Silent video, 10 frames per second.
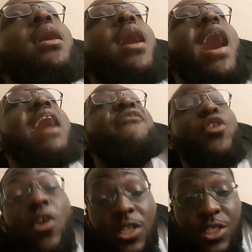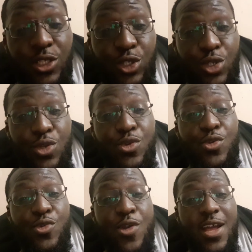I forgot
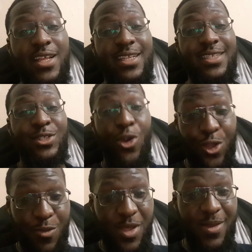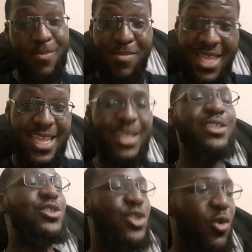to document me
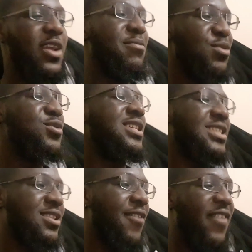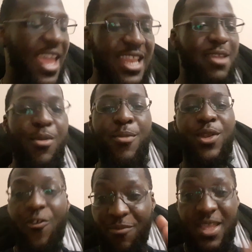doing music stuff in the moment
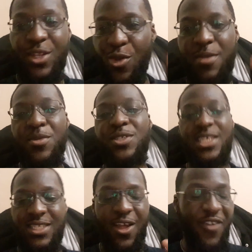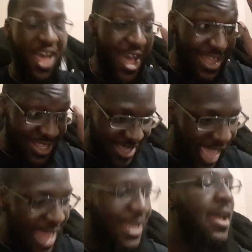of me doing music stuff
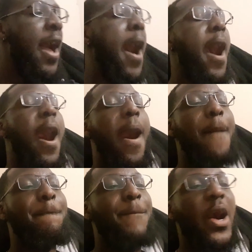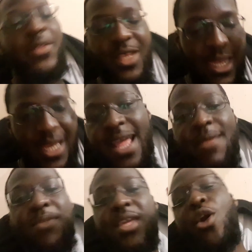again. But
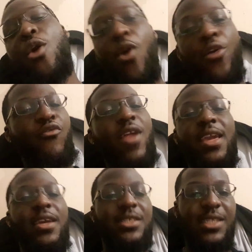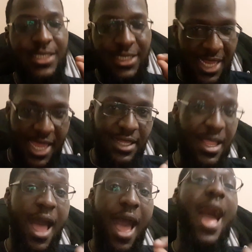let me go on record to say
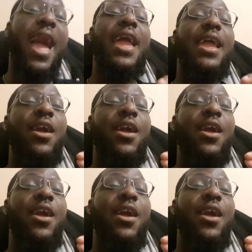that I